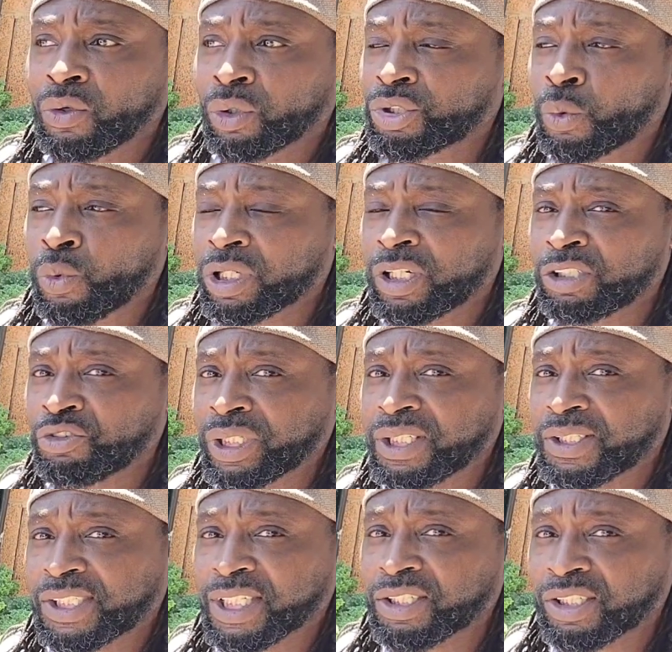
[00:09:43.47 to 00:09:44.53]
to
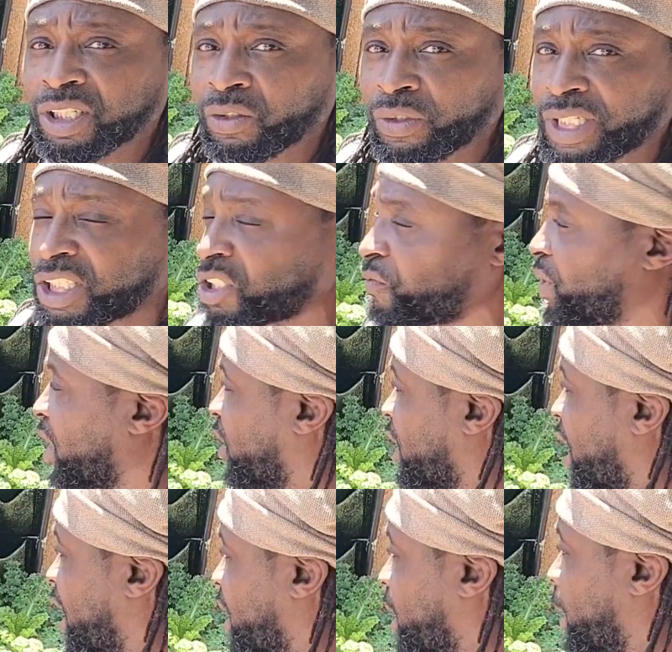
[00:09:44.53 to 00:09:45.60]
106 degrees
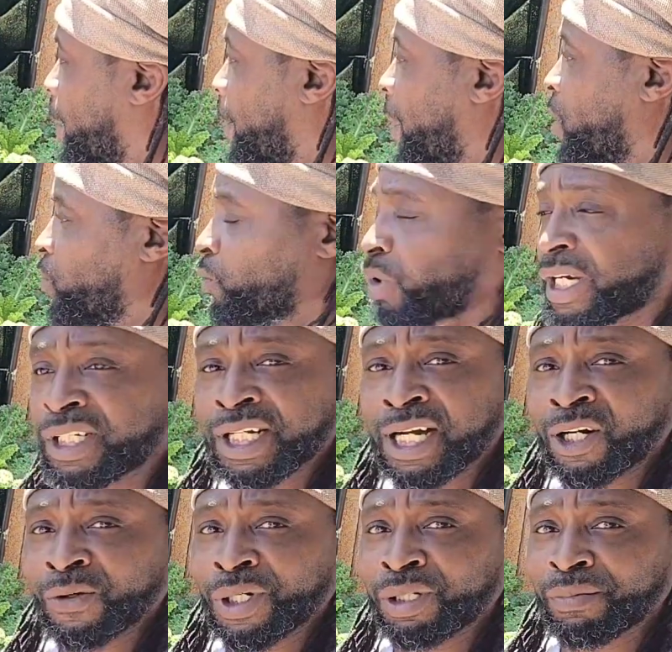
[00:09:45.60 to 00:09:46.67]
Fahrenheit right
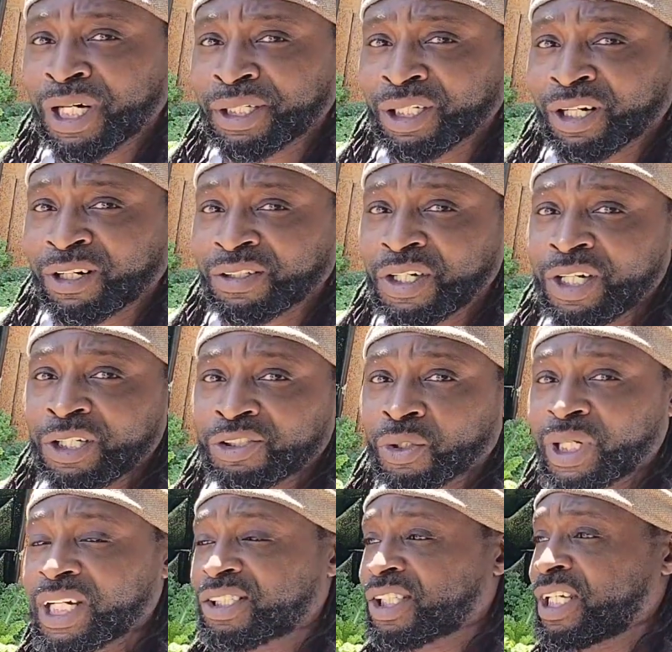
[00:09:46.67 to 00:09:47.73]
now in my yard.
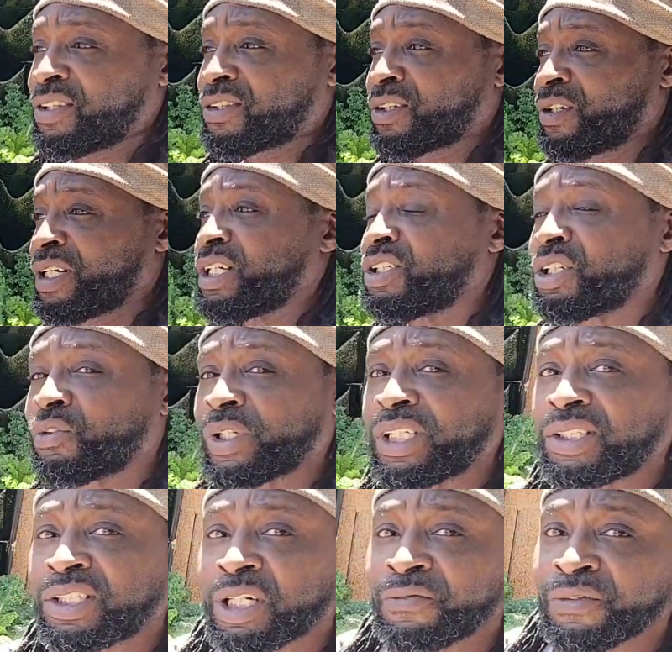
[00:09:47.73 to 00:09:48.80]
So that's a
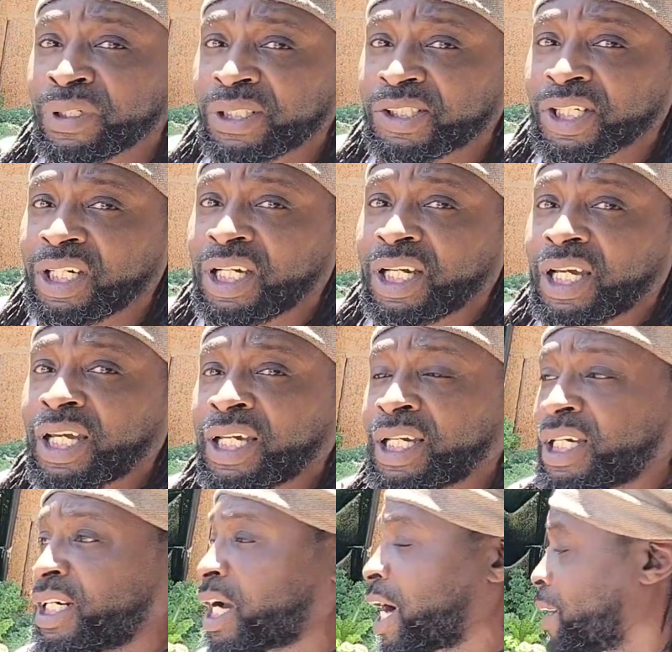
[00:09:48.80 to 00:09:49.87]
30-degree difference,
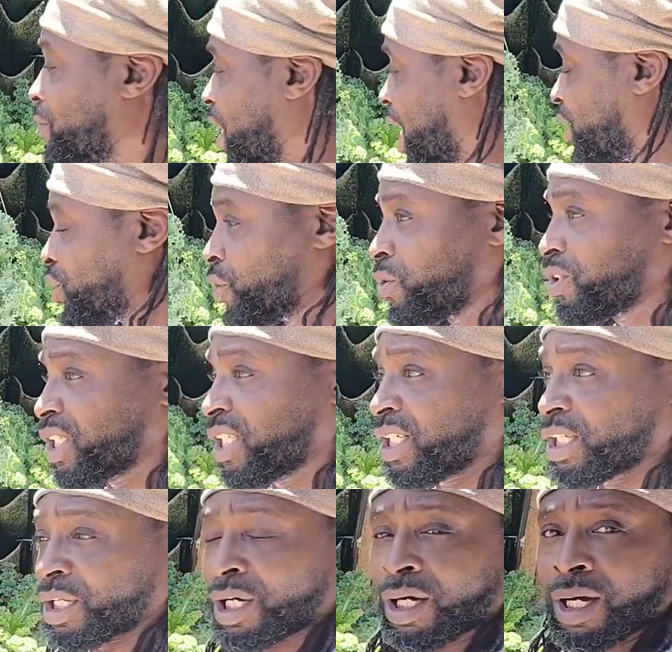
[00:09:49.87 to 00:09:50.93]
and I'm not
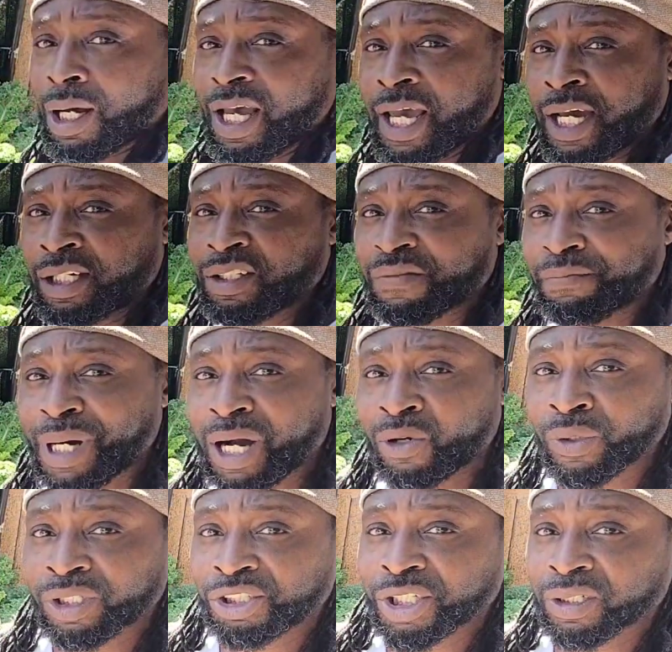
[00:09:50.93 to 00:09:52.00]
using an active
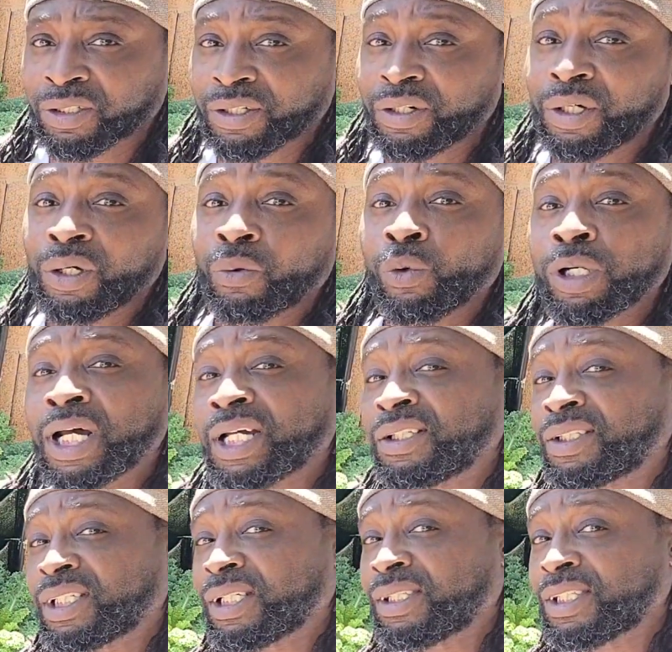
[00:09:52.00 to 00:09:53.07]
power chiller. What I
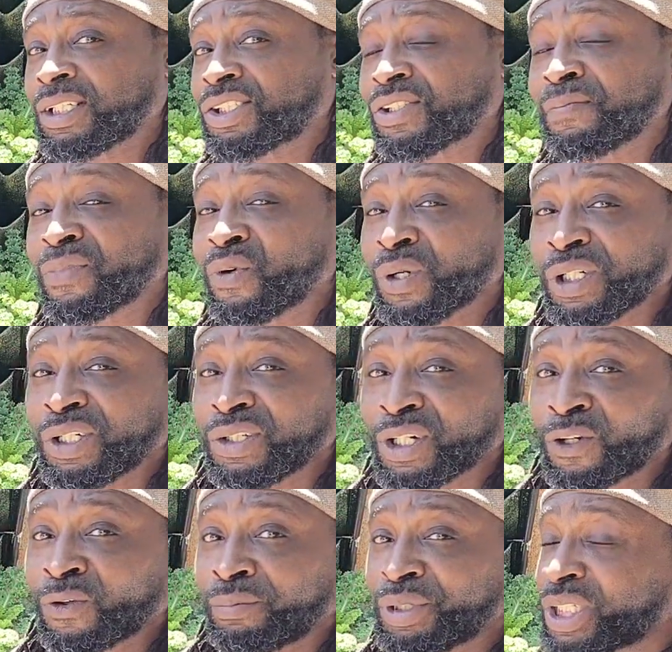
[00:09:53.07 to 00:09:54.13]
did this morning
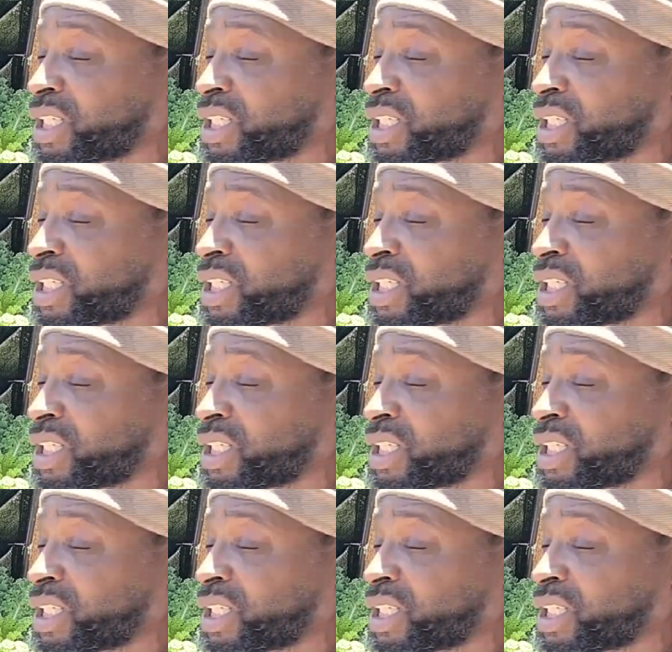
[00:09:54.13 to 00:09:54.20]
though,